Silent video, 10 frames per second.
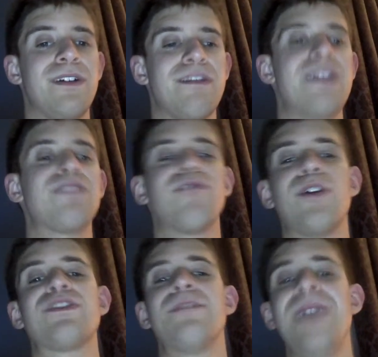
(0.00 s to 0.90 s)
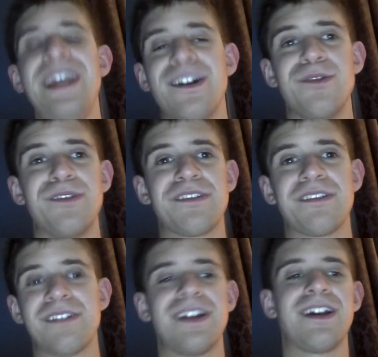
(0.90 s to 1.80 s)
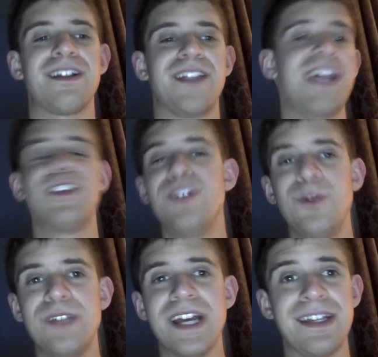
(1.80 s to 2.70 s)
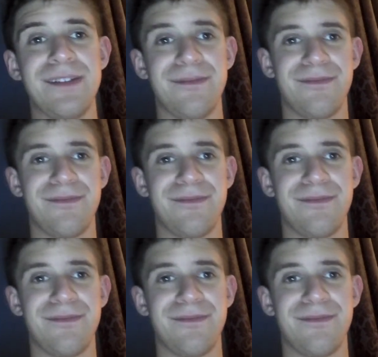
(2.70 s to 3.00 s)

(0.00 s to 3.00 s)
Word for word: than throw tomatoes like the New Day.